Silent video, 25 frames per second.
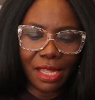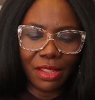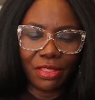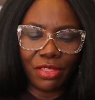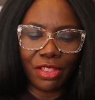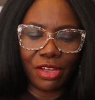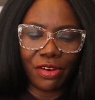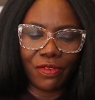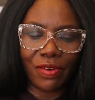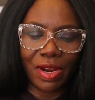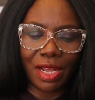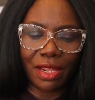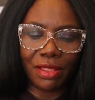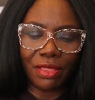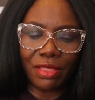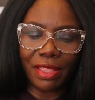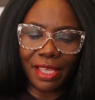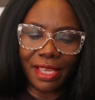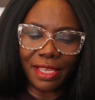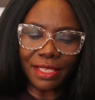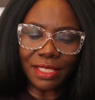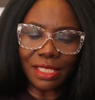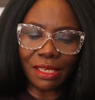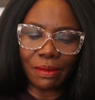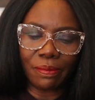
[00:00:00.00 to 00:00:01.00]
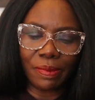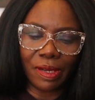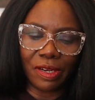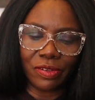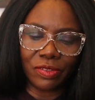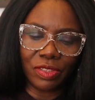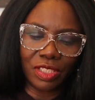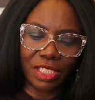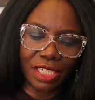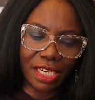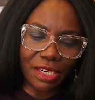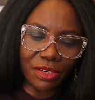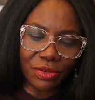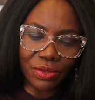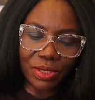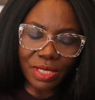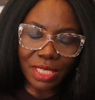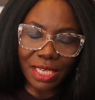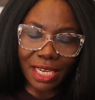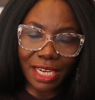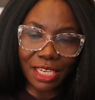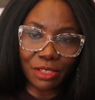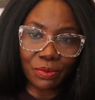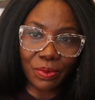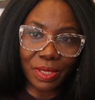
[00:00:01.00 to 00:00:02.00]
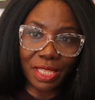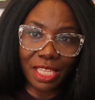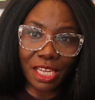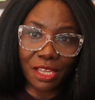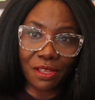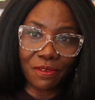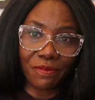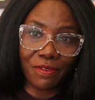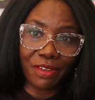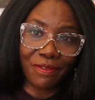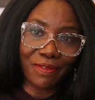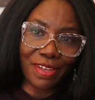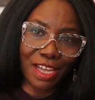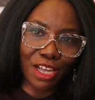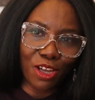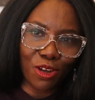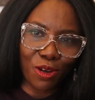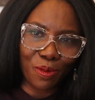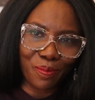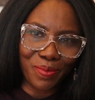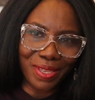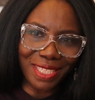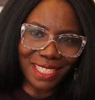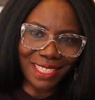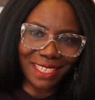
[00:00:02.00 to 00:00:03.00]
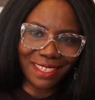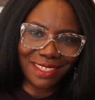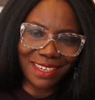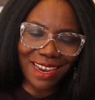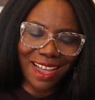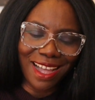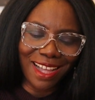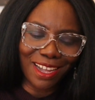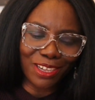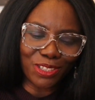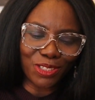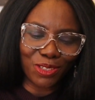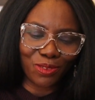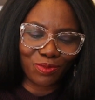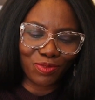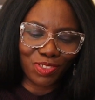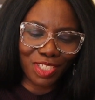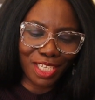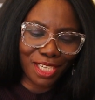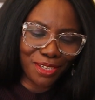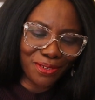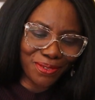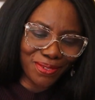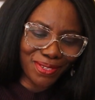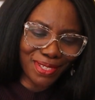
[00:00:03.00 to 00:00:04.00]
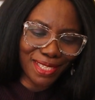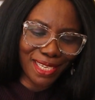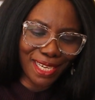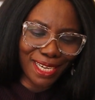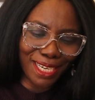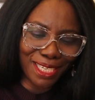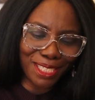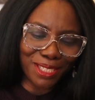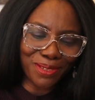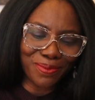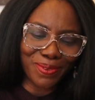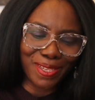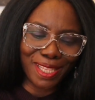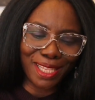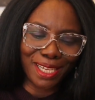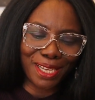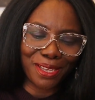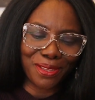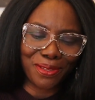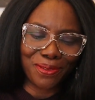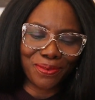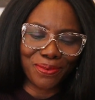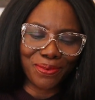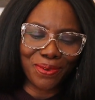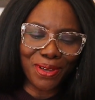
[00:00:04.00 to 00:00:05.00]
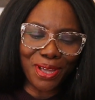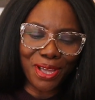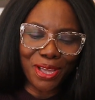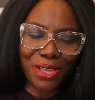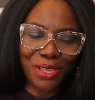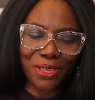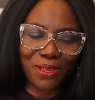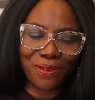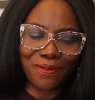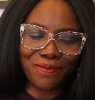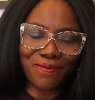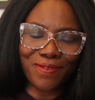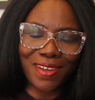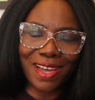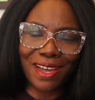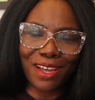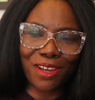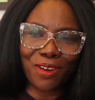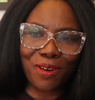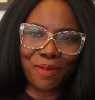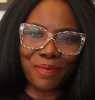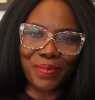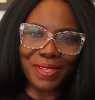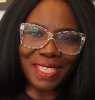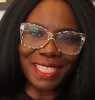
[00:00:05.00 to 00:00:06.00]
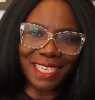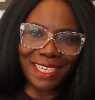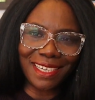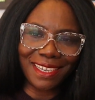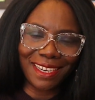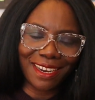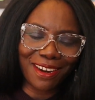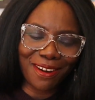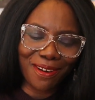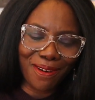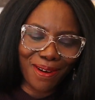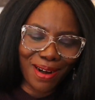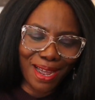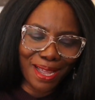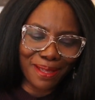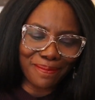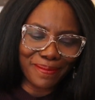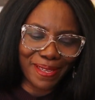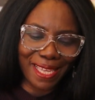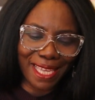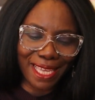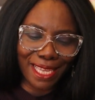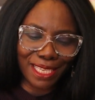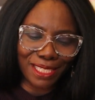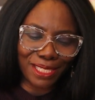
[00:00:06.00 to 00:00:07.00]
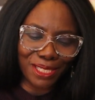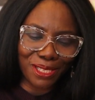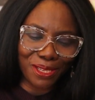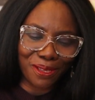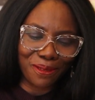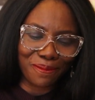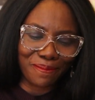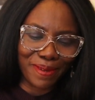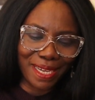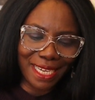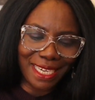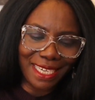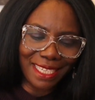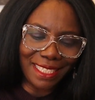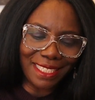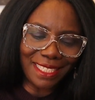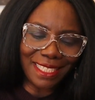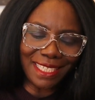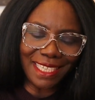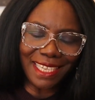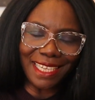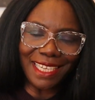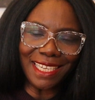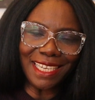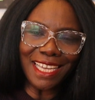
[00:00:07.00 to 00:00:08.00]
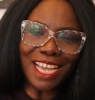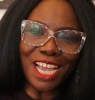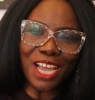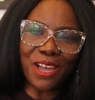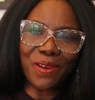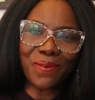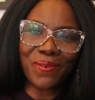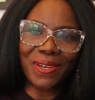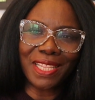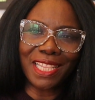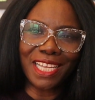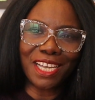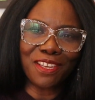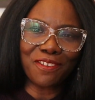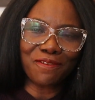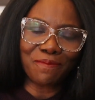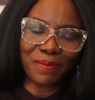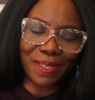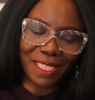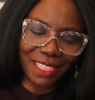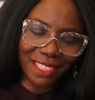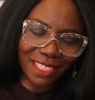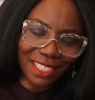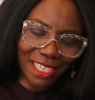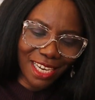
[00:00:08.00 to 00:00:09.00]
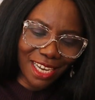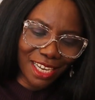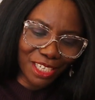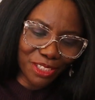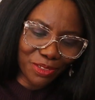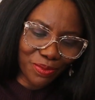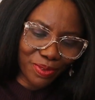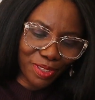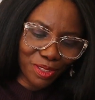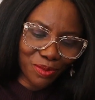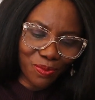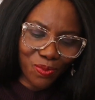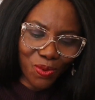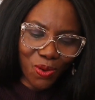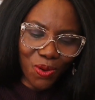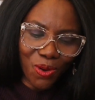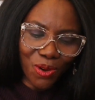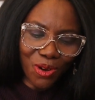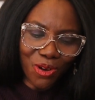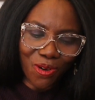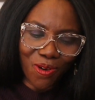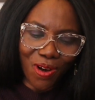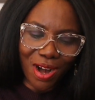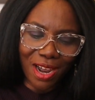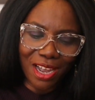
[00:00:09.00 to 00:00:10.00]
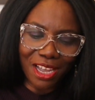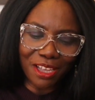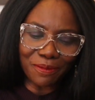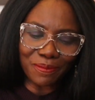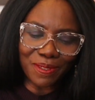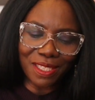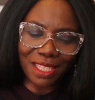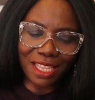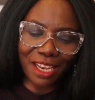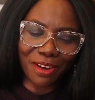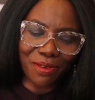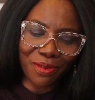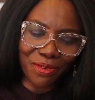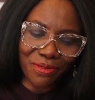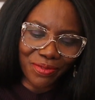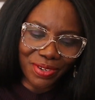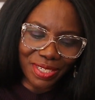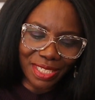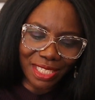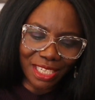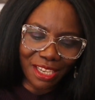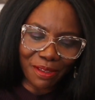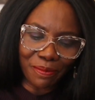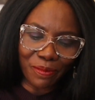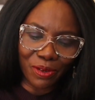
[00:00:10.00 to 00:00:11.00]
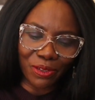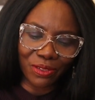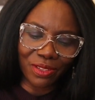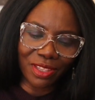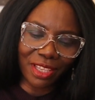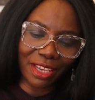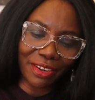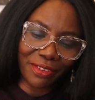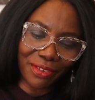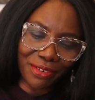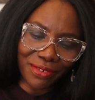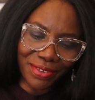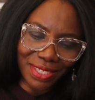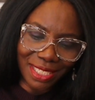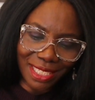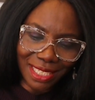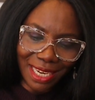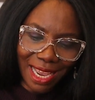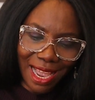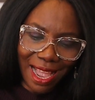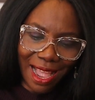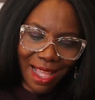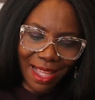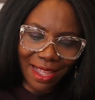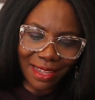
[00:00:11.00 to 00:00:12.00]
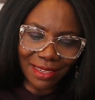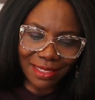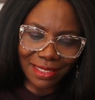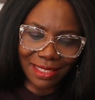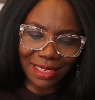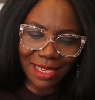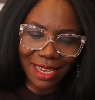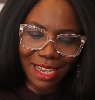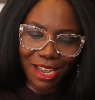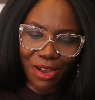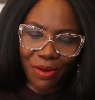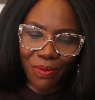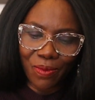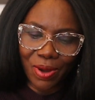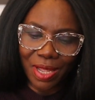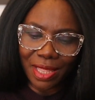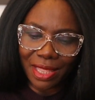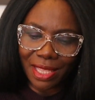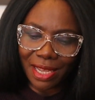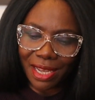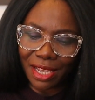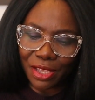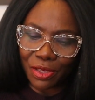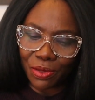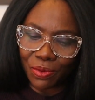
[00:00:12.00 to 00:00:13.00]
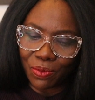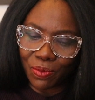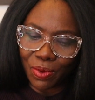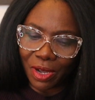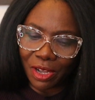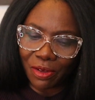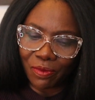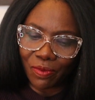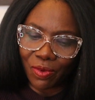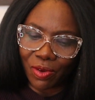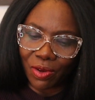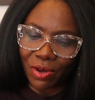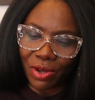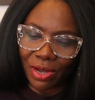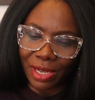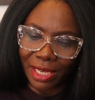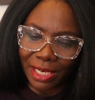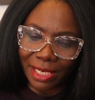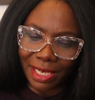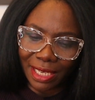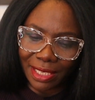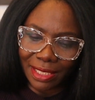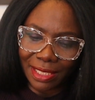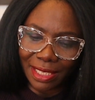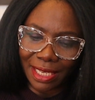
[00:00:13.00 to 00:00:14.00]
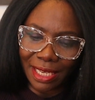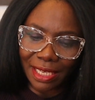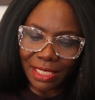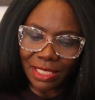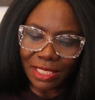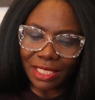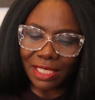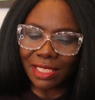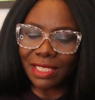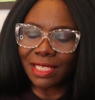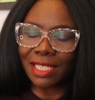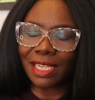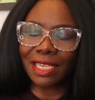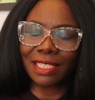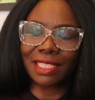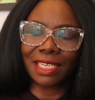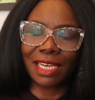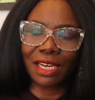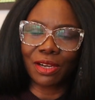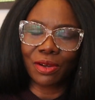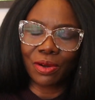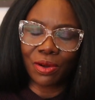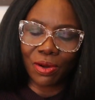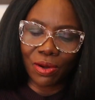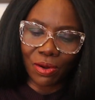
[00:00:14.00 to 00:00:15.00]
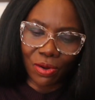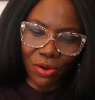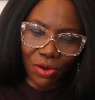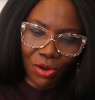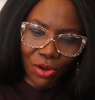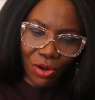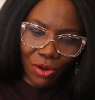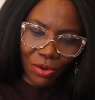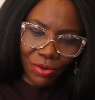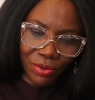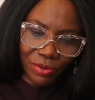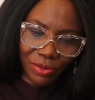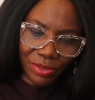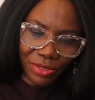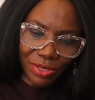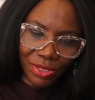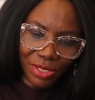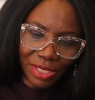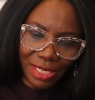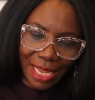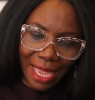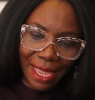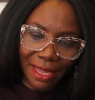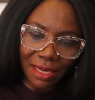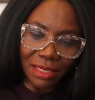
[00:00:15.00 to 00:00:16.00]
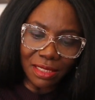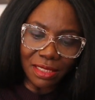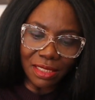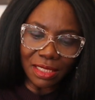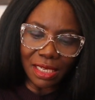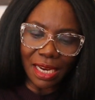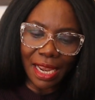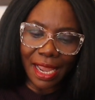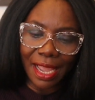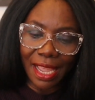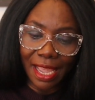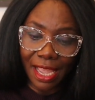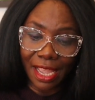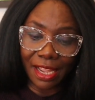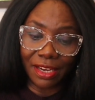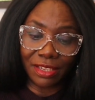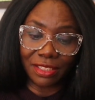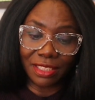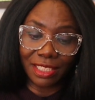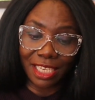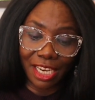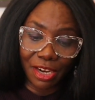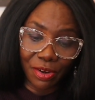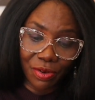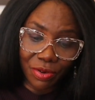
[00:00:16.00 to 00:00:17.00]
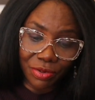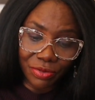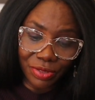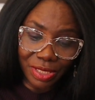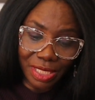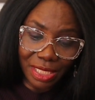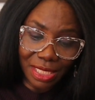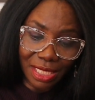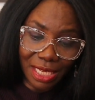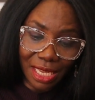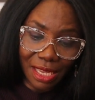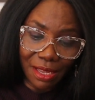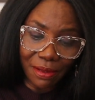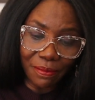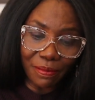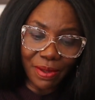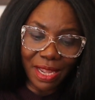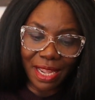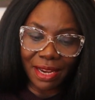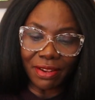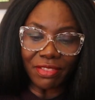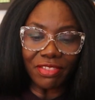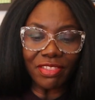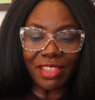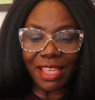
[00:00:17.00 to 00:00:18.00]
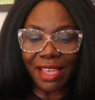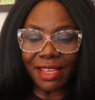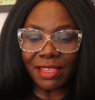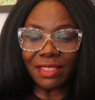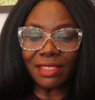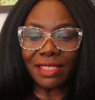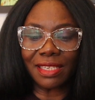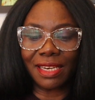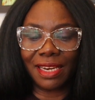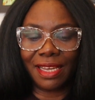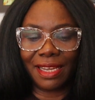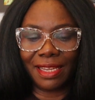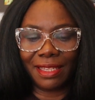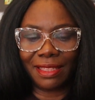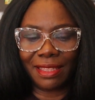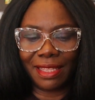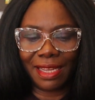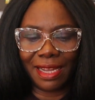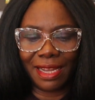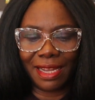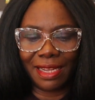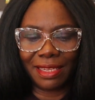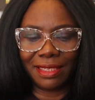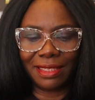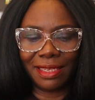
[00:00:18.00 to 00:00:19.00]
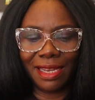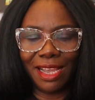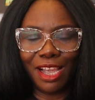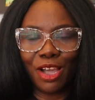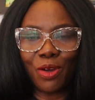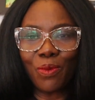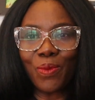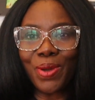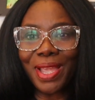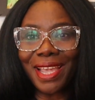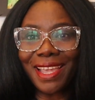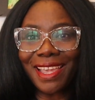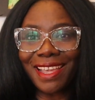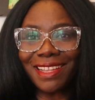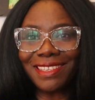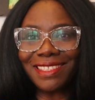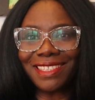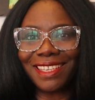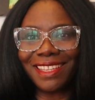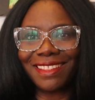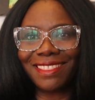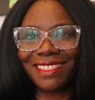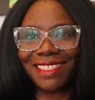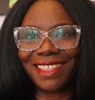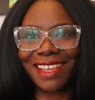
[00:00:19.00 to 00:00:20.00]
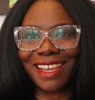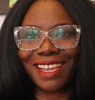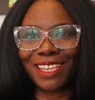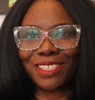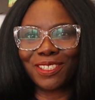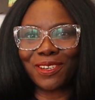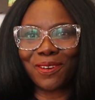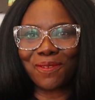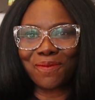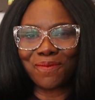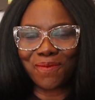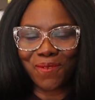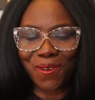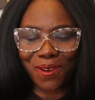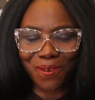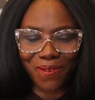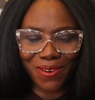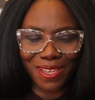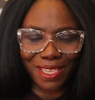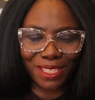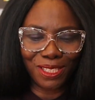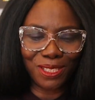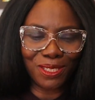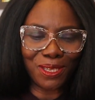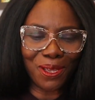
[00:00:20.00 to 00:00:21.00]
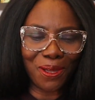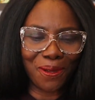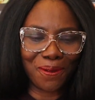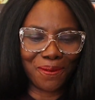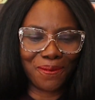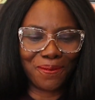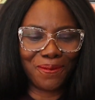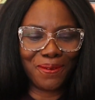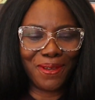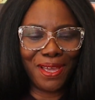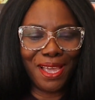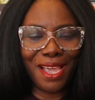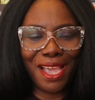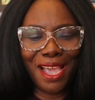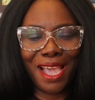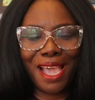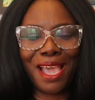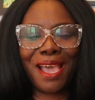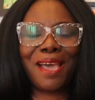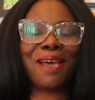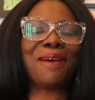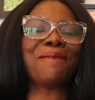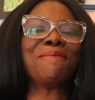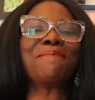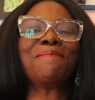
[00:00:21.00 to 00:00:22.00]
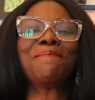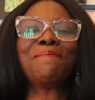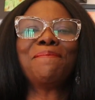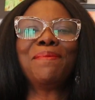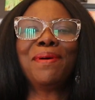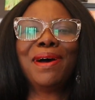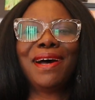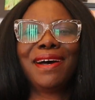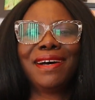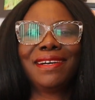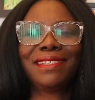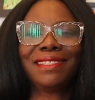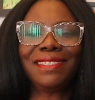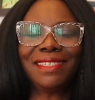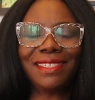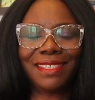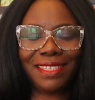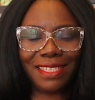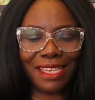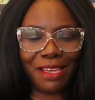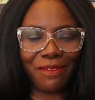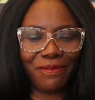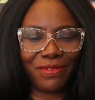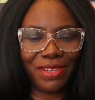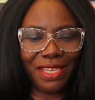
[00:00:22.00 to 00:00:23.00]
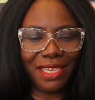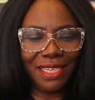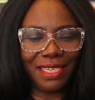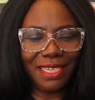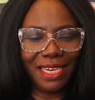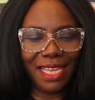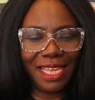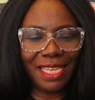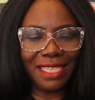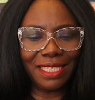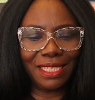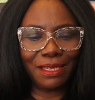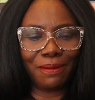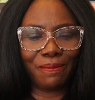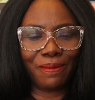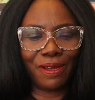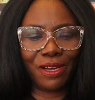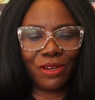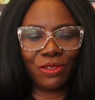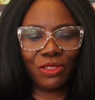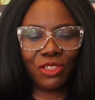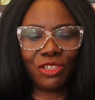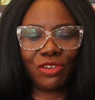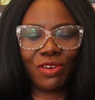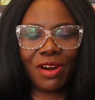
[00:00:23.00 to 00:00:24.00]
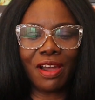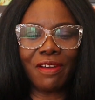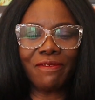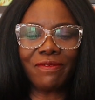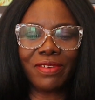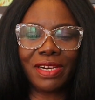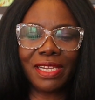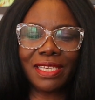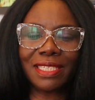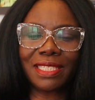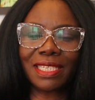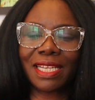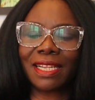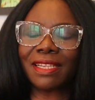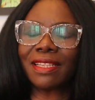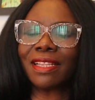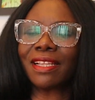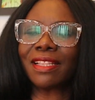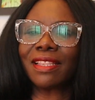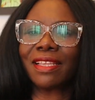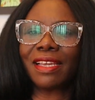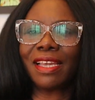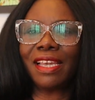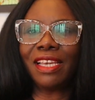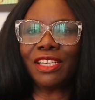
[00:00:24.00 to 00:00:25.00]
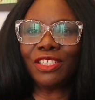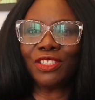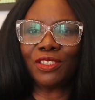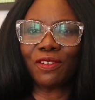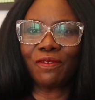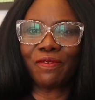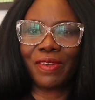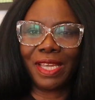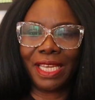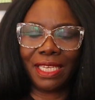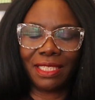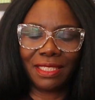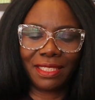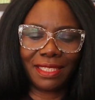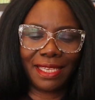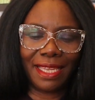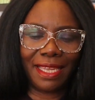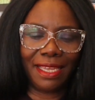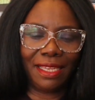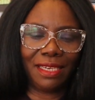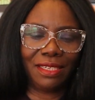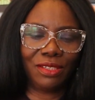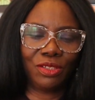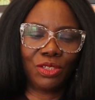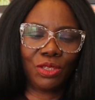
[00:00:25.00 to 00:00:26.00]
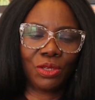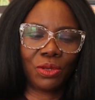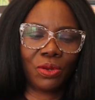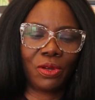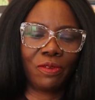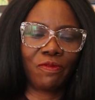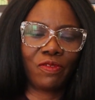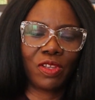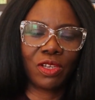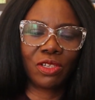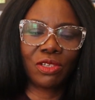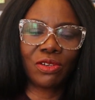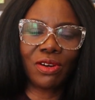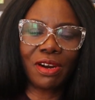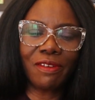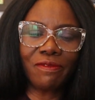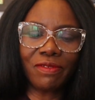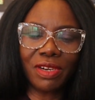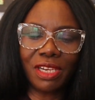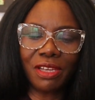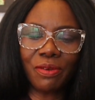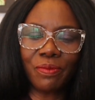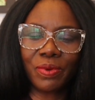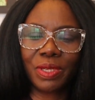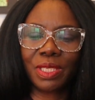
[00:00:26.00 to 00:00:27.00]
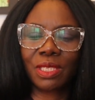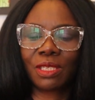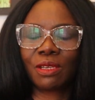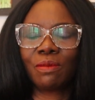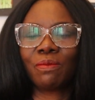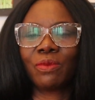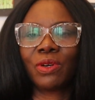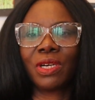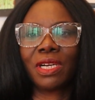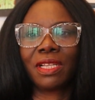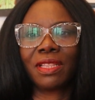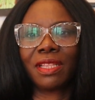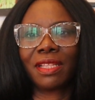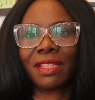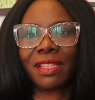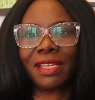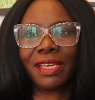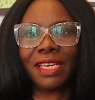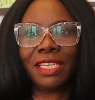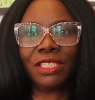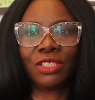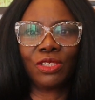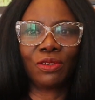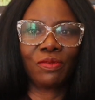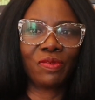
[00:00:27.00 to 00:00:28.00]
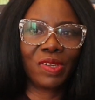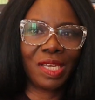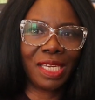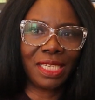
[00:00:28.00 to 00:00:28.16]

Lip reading: There are things about genocide, whether you've ever committed act of genocide, whether you've committed a crime against humanity, whether you've been charged with war crimes, terrorism or terrorist acts, whether you work for organizations that are concerned in terrorism and things like that. We're getting there, don't worry. So part 7 is about travelers under the age of 18. So if you're traveling with someone under the age of